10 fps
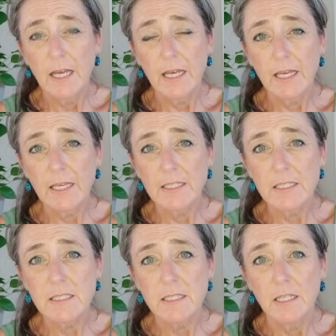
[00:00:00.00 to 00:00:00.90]
and
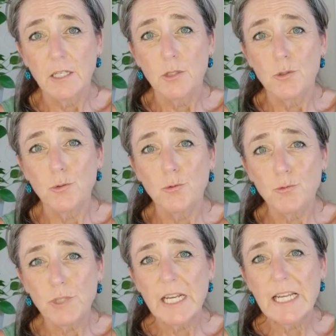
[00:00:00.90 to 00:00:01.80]
to
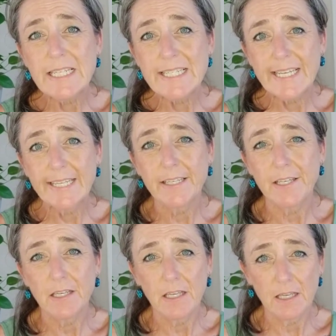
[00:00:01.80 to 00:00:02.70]
really take
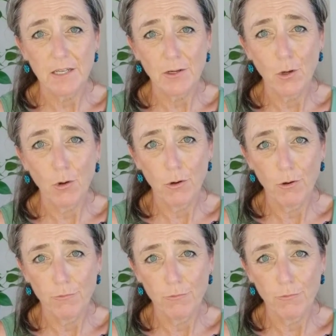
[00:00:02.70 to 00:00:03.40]
care of